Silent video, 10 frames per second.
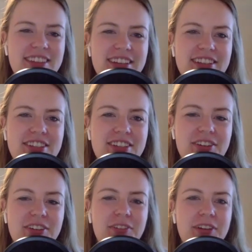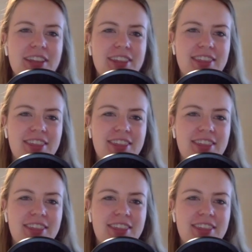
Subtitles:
thing too, with